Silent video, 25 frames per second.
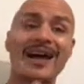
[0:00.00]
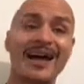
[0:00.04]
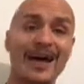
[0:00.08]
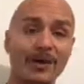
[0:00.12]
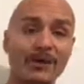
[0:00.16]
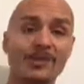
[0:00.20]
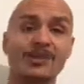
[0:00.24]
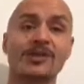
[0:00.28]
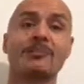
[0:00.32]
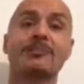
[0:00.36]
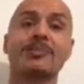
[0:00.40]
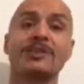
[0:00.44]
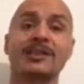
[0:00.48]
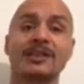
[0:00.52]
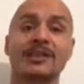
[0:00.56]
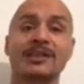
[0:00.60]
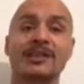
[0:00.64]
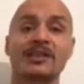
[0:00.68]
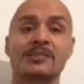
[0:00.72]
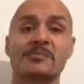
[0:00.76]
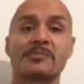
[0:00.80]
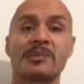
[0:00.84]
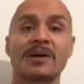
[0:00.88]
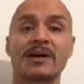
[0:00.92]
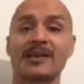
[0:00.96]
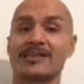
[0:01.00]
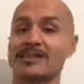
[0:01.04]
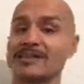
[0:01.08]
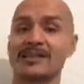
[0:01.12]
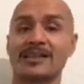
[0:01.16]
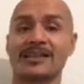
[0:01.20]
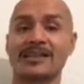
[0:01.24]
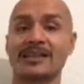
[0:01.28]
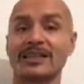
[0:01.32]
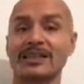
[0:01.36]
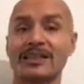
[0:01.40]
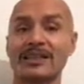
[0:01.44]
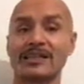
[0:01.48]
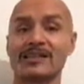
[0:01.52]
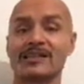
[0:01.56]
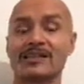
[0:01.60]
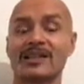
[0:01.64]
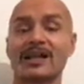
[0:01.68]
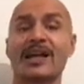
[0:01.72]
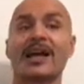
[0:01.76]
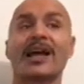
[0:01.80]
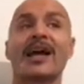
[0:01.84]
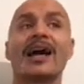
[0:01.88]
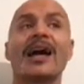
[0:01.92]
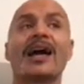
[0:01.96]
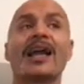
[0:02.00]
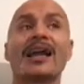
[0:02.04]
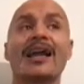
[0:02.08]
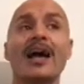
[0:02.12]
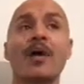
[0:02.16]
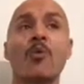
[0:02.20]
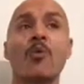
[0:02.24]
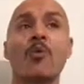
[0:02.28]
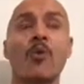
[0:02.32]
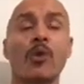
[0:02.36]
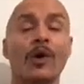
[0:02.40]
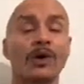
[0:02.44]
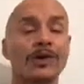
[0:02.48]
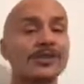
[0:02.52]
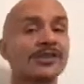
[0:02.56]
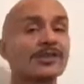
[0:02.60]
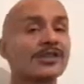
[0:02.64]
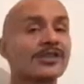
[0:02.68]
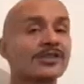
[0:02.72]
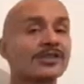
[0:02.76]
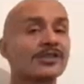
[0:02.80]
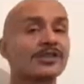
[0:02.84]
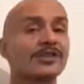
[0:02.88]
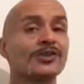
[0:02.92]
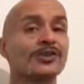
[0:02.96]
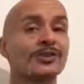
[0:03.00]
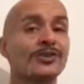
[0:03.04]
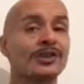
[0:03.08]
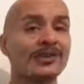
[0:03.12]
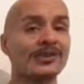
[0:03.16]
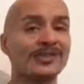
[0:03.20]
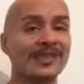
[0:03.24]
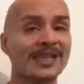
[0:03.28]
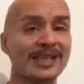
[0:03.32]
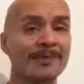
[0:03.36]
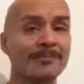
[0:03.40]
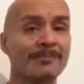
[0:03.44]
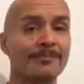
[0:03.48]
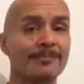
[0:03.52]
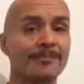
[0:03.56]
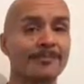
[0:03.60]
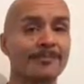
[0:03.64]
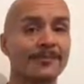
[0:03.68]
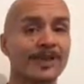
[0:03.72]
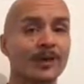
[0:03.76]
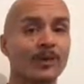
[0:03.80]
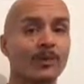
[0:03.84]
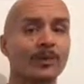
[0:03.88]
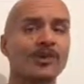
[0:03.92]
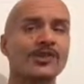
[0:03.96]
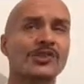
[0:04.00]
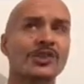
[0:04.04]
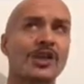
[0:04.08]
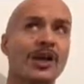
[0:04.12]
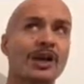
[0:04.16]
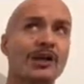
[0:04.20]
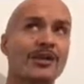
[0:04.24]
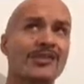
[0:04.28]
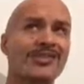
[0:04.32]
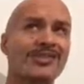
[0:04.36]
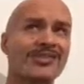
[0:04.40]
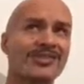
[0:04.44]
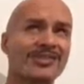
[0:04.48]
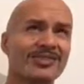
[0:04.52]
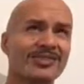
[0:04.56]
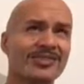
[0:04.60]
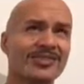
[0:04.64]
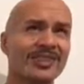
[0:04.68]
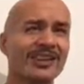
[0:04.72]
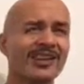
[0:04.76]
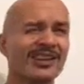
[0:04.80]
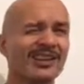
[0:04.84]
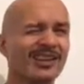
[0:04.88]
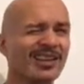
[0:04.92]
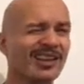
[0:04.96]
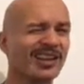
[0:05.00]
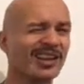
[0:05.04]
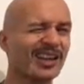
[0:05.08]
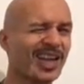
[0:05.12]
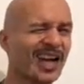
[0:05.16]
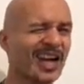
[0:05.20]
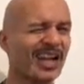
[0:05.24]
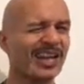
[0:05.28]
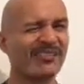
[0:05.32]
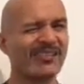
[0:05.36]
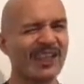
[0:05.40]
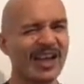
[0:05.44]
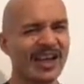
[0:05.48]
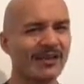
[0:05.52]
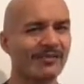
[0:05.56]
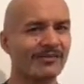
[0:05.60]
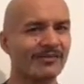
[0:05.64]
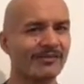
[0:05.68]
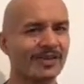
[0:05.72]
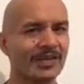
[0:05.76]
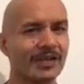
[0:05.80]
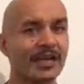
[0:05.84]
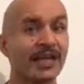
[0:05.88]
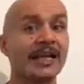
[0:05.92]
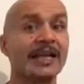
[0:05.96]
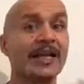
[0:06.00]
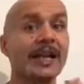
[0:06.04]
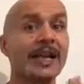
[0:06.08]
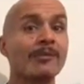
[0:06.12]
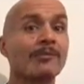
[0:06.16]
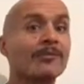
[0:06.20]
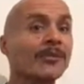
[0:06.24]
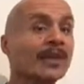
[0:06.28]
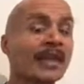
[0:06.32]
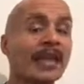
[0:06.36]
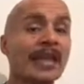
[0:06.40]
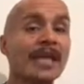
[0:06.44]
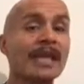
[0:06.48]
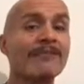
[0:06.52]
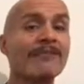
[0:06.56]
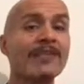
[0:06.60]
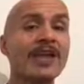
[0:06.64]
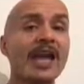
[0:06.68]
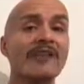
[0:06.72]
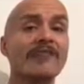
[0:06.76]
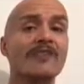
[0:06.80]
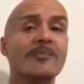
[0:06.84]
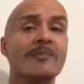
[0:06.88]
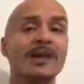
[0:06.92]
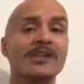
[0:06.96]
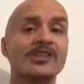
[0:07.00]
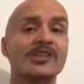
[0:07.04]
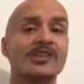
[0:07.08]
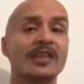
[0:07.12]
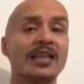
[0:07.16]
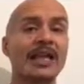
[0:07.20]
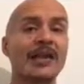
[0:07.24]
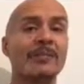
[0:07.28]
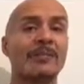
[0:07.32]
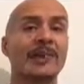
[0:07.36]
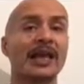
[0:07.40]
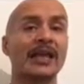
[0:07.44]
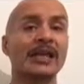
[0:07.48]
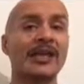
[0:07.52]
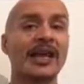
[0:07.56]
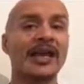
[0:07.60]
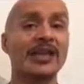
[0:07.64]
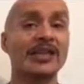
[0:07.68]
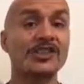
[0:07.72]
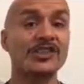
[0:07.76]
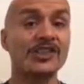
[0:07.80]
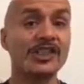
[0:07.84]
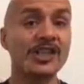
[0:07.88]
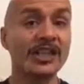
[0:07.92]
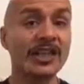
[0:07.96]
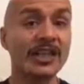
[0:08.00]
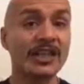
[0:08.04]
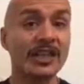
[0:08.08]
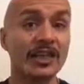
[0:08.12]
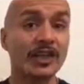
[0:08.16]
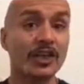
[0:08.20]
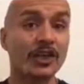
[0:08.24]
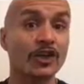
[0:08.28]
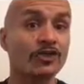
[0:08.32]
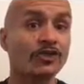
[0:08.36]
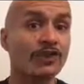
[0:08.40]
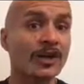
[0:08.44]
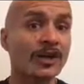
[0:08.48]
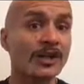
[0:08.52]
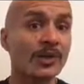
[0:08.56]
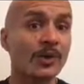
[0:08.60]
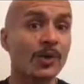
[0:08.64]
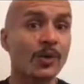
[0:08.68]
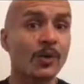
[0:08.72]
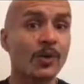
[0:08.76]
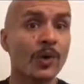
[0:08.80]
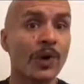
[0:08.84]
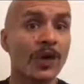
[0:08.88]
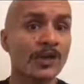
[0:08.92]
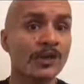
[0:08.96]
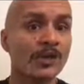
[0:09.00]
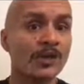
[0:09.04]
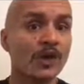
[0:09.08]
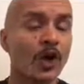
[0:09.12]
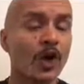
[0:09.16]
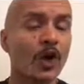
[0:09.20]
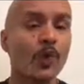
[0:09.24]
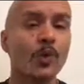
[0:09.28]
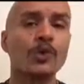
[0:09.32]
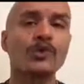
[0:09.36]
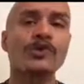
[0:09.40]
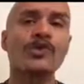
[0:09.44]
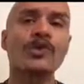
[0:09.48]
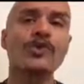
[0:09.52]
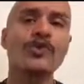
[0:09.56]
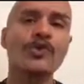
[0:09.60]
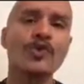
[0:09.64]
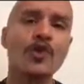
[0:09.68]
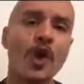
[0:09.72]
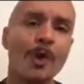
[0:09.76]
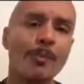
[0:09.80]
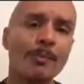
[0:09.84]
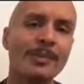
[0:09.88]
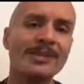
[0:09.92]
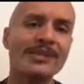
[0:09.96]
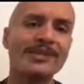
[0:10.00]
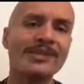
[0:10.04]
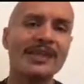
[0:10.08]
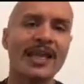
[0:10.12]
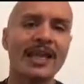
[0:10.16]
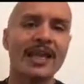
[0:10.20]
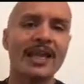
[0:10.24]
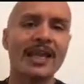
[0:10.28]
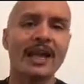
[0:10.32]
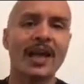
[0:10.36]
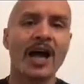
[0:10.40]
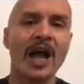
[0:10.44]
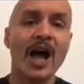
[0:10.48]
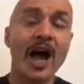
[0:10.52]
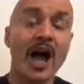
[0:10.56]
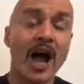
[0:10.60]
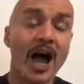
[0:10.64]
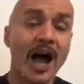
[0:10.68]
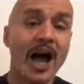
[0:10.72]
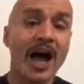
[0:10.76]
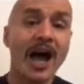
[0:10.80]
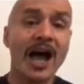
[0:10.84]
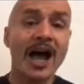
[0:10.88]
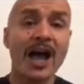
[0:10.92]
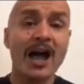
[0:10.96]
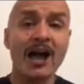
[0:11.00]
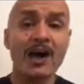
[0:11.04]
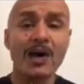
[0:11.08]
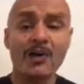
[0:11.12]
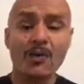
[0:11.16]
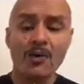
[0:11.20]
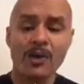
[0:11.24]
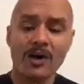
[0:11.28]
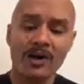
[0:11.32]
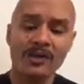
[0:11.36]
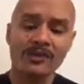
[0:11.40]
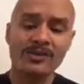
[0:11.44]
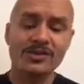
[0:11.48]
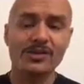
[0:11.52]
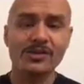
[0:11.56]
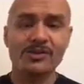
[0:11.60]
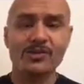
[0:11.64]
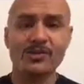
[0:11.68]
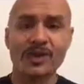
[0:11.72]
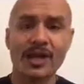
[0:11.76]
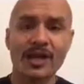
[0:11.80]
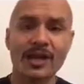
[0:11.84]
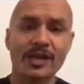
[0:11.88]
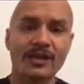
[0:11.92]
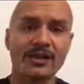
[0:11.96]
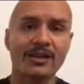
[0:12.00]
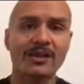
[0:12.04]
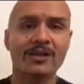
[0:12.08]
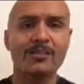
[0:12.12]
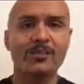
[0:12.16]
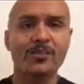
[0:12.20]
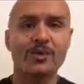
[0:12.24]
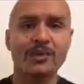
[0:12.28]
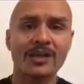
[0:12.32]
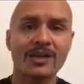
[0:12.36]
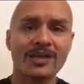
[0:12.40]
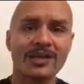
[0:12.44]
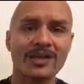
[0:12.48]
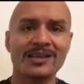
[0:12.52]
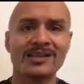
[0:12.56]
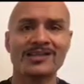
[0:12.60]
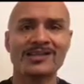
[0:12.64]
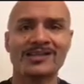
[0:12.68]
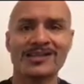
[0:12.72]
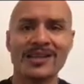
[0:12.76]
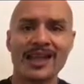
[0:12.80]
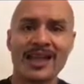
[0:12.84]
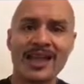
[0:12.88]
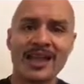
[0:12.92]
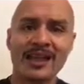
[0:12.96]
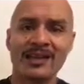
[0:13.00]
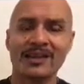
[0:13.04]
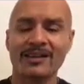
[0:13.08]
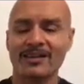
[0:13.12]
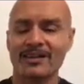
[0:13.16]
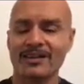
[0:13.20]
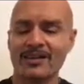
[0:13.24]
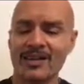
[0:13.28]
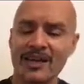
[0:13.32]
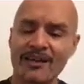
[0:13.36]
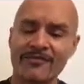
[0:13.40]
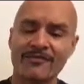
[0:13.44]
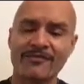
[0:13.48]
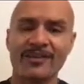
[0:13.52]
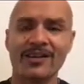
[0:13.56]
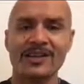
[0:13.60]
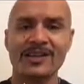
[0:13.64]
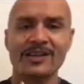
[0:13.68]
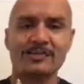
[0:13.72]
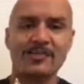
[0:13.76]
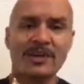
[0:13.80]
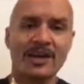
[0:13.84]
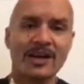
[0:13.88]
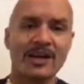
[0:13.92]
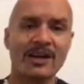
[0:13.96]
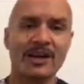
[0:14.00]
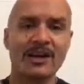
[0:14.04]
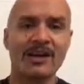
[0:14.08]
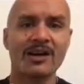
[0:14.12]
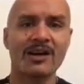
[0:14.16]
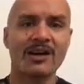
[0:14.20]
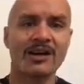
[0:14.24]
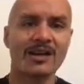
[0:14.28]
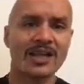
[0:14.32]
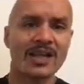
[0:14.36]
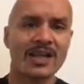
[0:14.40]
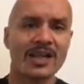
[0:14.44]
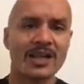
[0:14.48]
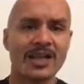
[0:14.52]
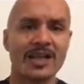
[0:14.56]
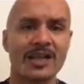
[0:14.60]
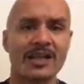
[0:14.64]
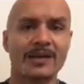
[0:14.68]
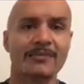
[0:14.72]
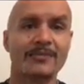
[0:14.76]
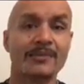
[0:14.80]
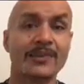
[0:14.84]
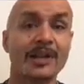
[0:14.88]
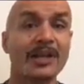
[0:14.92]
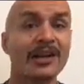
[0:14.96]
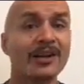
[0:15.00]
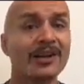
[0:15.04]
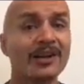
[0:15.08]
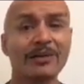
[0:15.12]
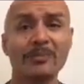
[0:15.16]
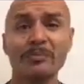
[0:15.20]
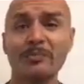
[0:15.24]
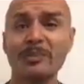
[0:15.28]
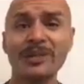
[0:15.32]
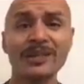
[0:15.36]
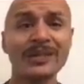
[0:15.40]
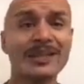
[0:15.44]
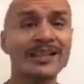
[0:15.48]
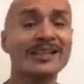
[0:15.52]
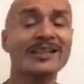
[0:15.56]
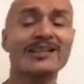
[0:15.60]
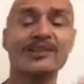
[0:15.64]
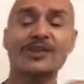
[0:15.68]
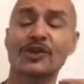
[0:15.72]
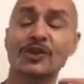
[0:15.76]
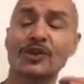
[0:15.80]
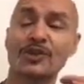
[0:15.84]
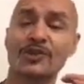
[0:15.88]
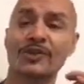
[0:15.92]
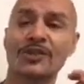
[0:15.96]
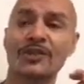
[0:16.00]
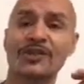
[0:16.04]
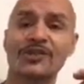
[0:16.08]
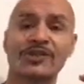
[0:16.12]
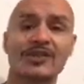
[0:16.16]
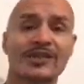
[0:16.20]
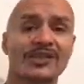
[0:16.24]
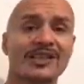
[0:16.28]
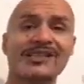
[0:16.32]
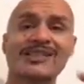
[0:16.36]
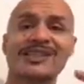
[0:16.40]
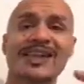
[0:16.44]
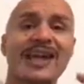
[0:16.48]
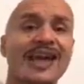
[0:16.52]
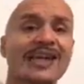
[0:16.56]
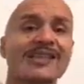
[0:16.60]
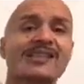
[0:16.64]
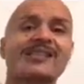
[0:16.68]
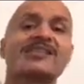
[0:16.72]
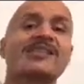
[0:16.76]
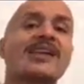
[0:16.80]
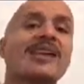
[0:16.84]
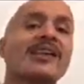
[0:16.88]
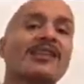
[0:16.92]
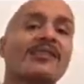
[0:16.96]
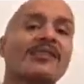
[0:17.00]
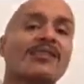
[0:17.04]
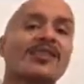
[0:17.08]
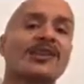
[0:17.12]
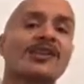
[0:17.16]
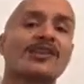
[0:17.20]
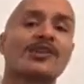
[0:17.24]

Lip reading: I was completely inspired, to say the least, and I wanted to do the same, which I think I kind of have. Now, if you have a magic lamp and you had a genie that could grant you a wish, would you not be saying, I want to wake up with Zac Efron's body? Completely took things, this guy's taken